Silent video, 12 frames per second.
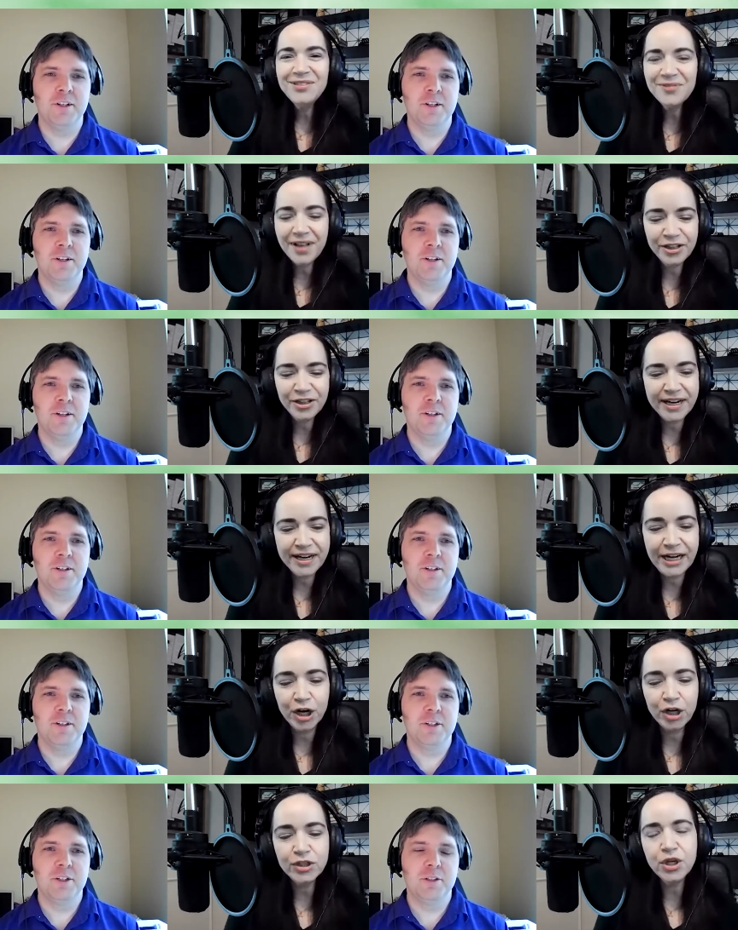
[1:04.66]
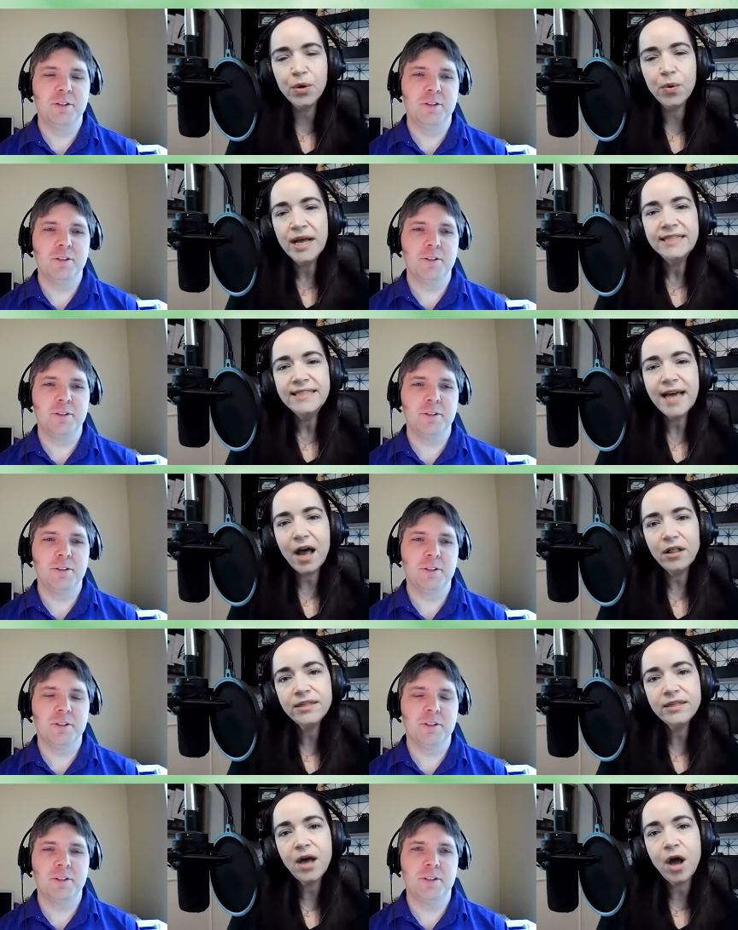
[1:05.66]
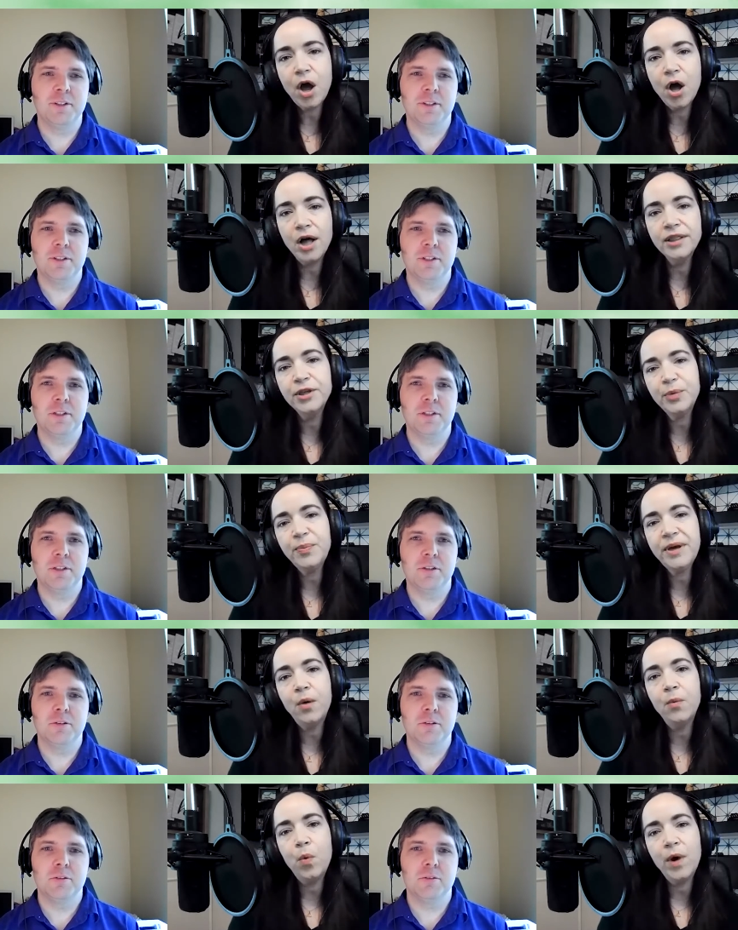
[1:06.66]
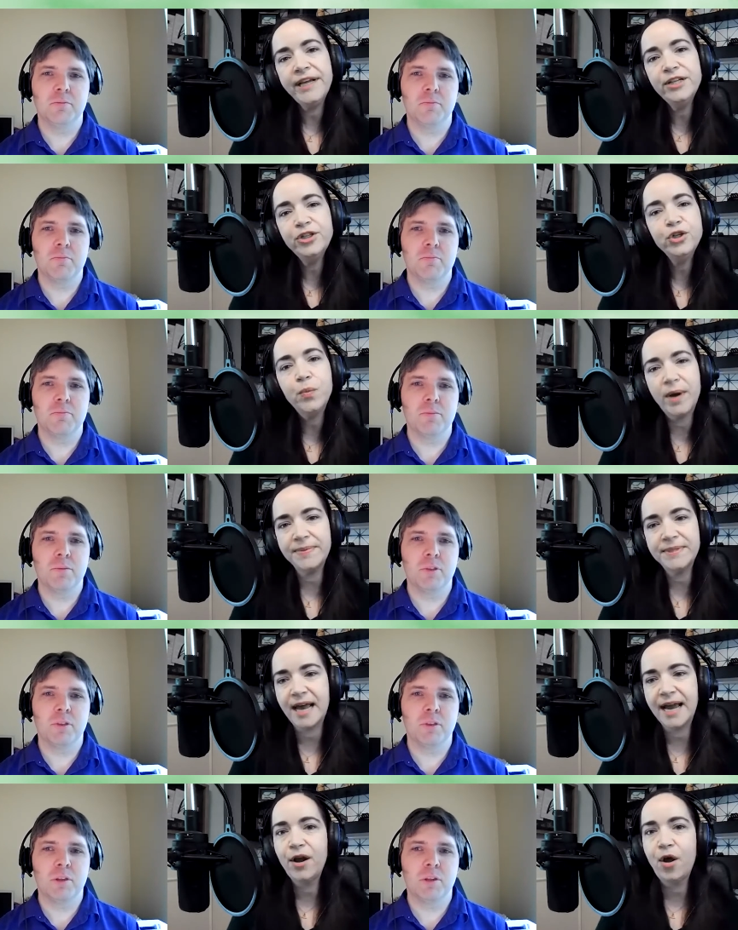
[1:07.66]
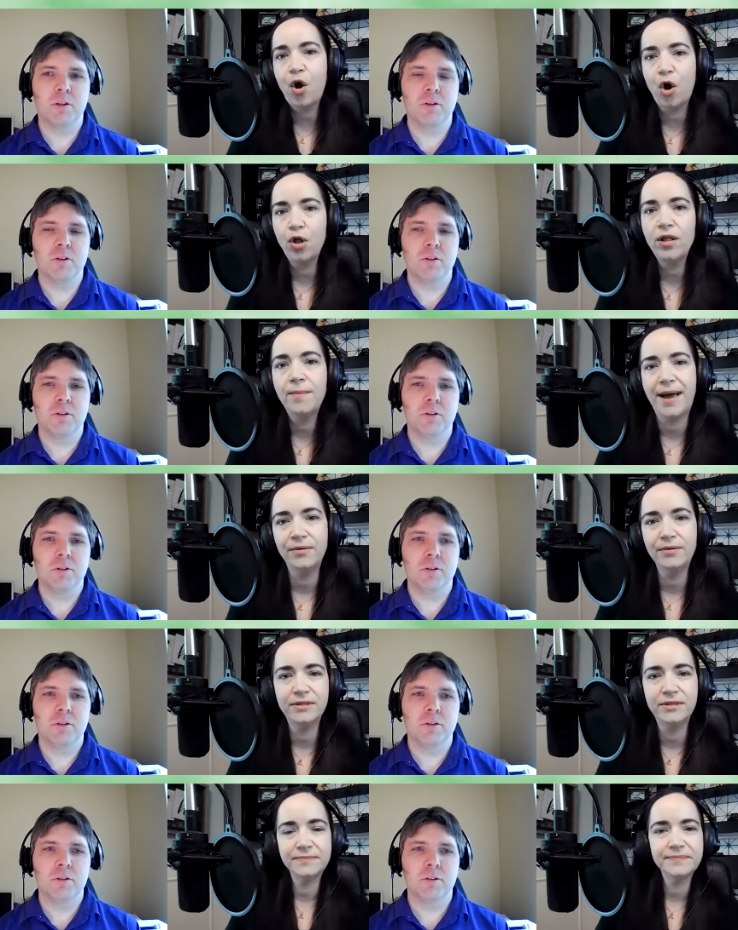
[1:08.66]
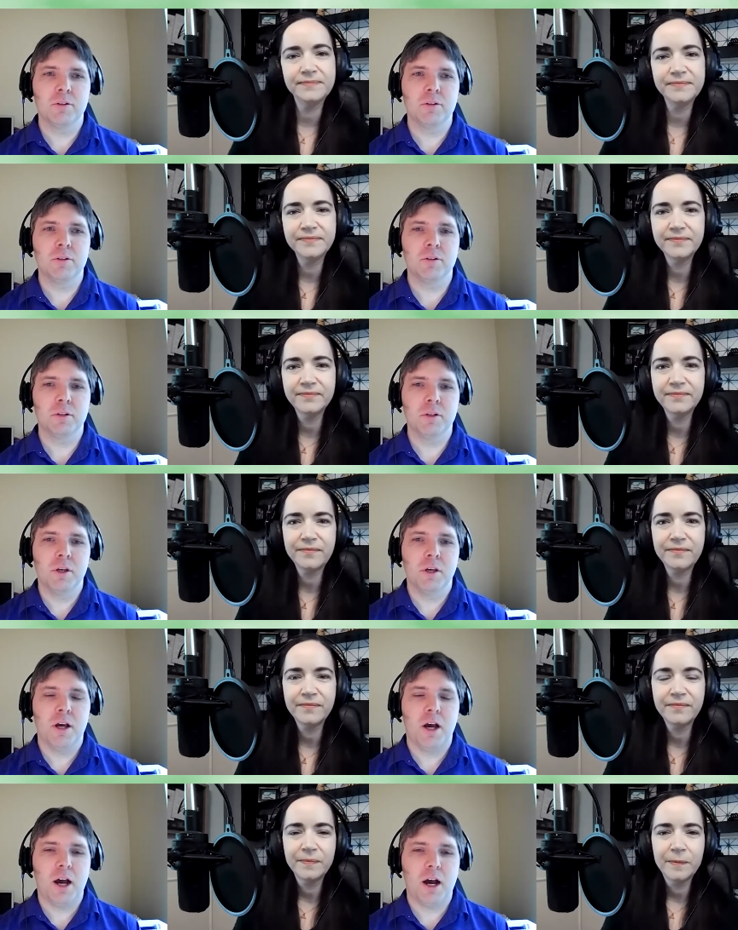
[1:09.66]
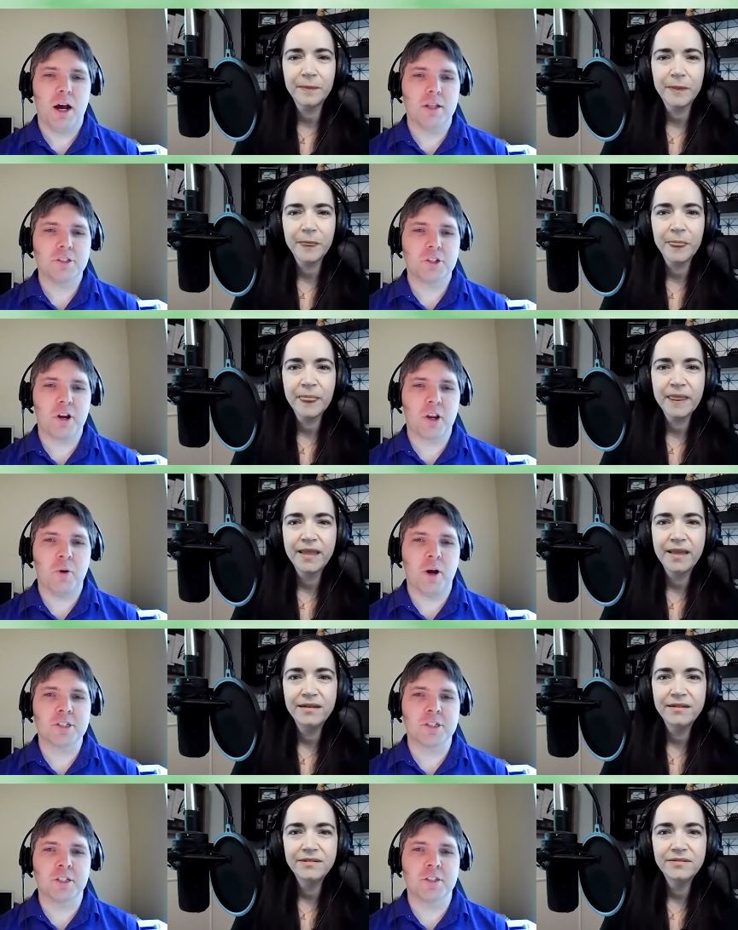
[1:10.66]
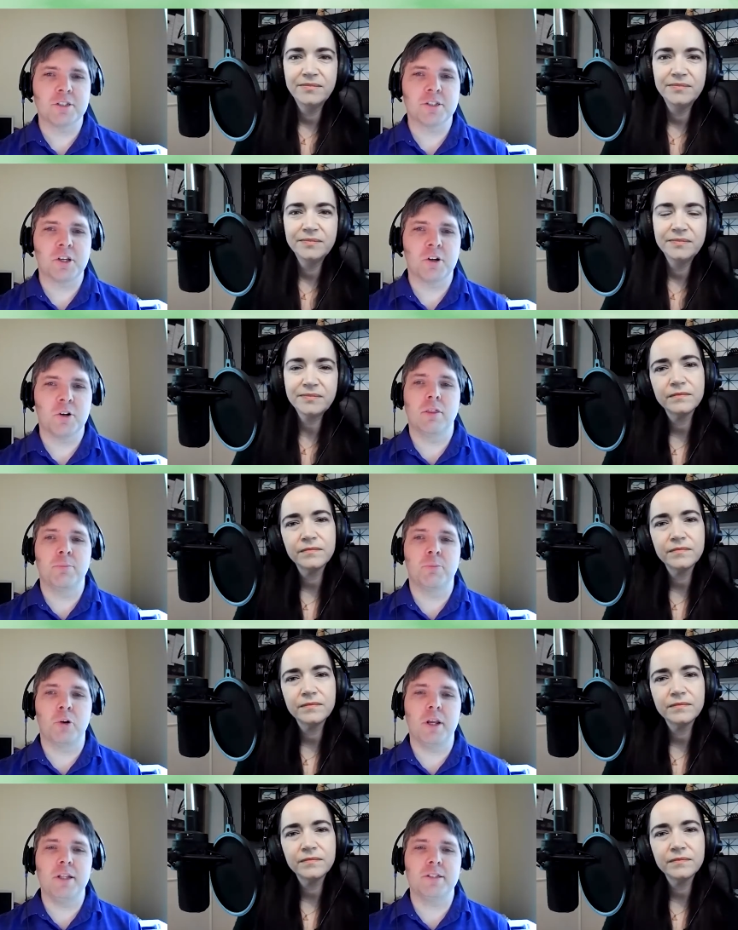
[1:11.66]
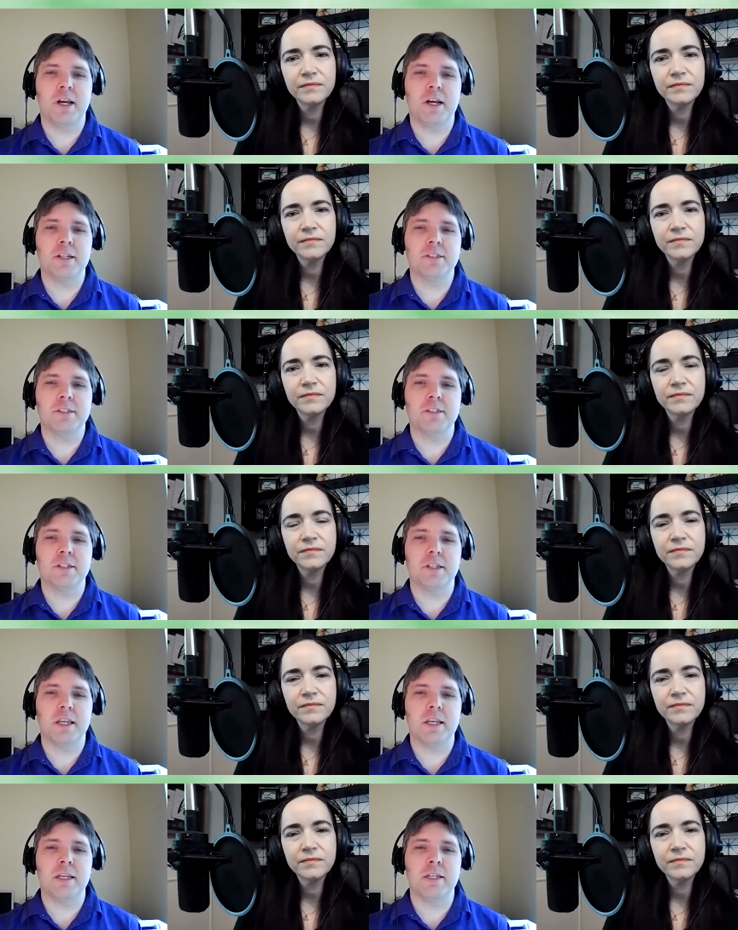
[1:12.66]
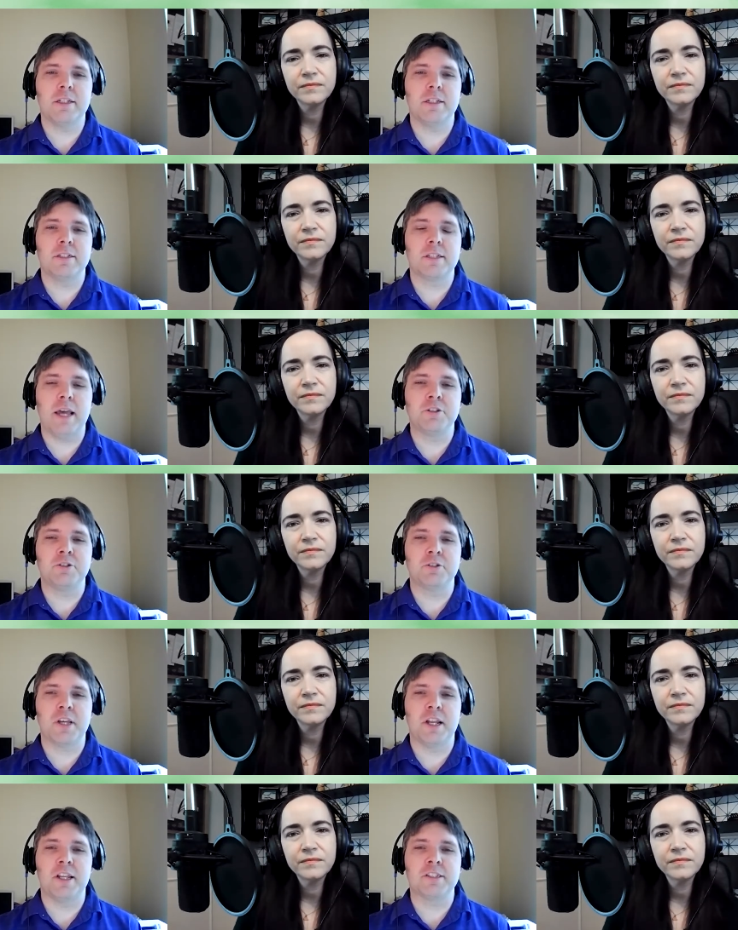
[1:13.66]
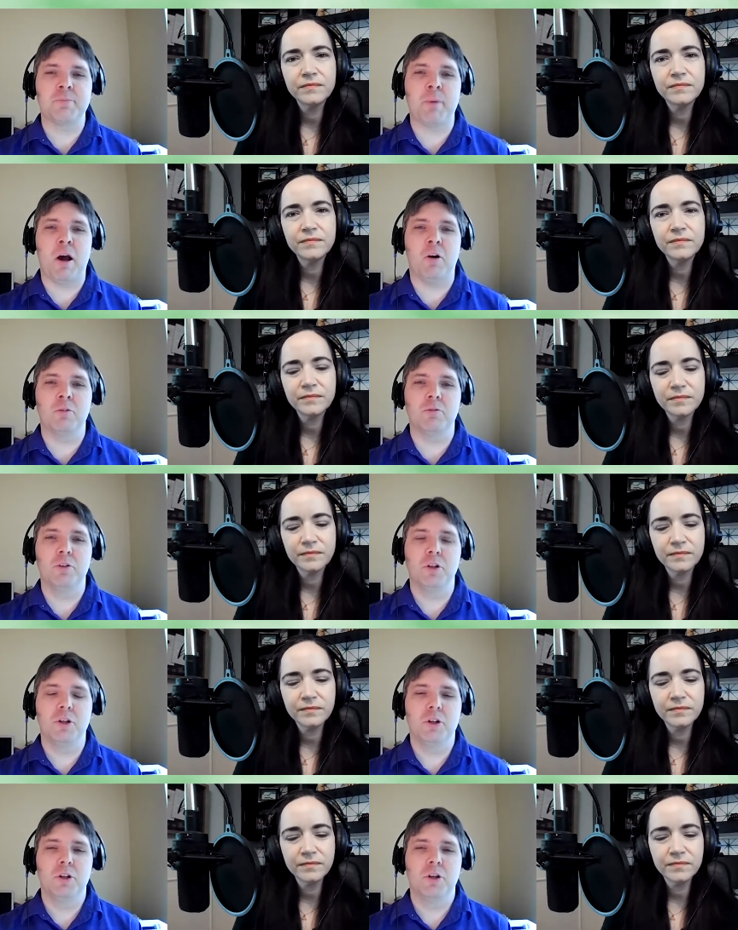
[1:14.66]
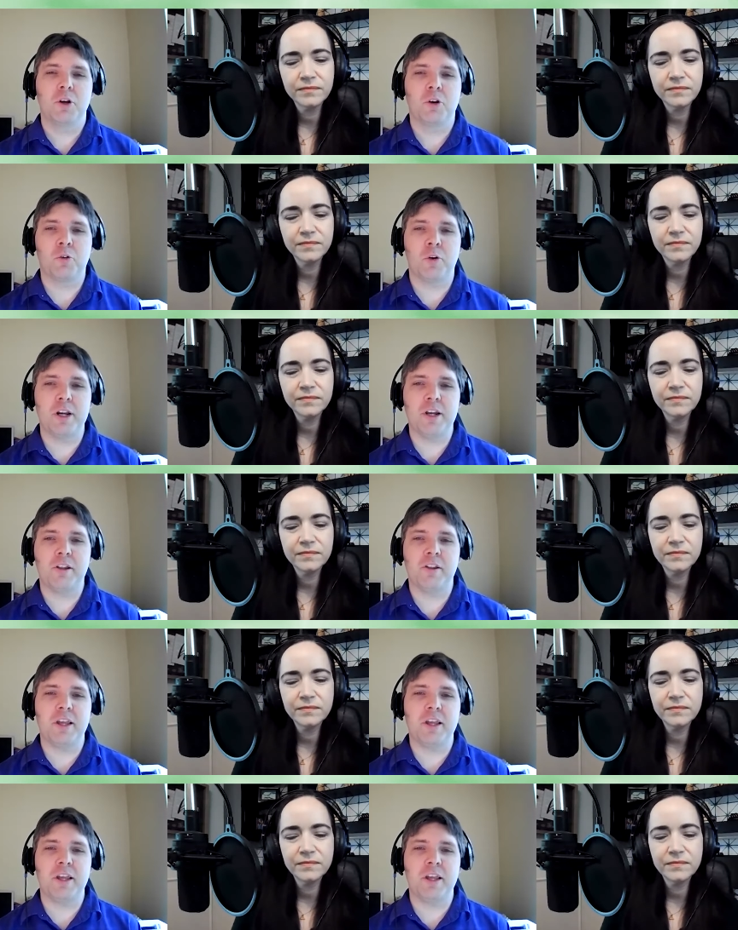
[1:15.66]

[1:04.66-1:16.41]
Speaker 1: so glad you're here. So tell us a little bit, what is your website all about?
Speaker 2: It's a great question. So the Berean Test is, as you said, it's about critically